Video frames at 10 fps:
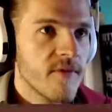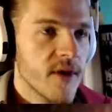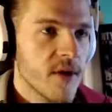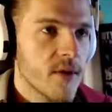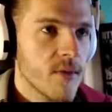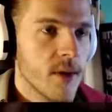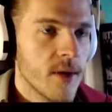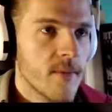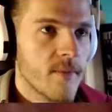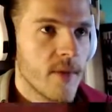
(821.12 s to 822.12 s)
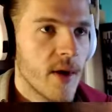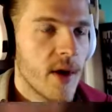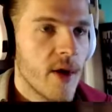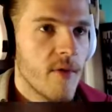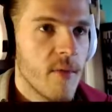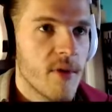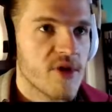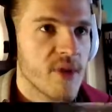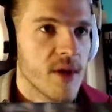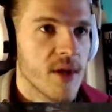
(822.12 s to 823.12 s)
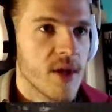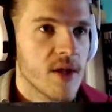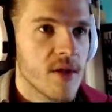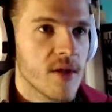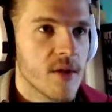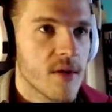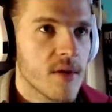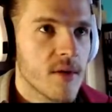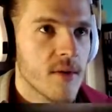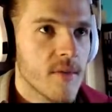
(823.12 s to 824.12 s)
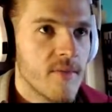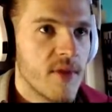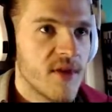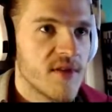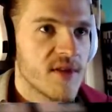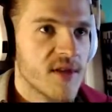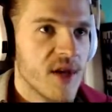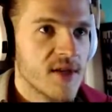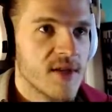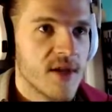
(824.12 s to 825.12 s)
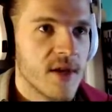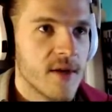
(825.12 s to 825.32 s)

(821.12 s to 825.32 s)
Fuck you, mom. I won't brush my teeth. That's disgusting.